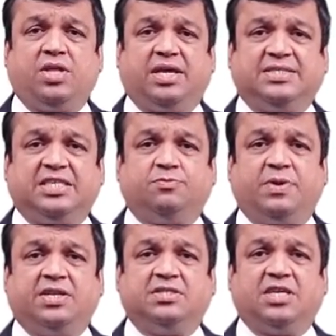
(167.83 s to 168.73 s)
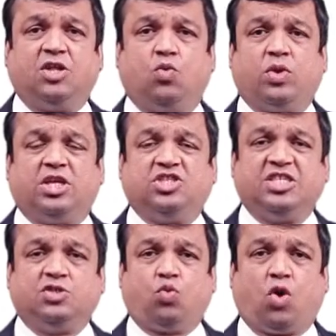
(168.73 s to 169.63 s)
the assessment is done over the
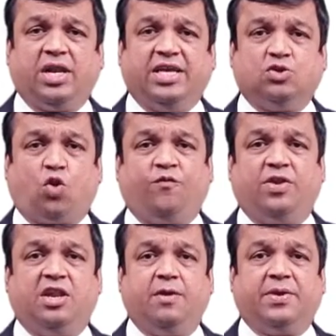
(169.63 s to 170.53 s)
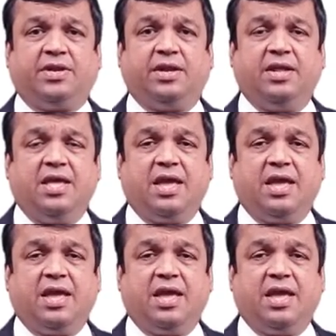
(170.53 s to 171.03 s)
chest wall is often limited,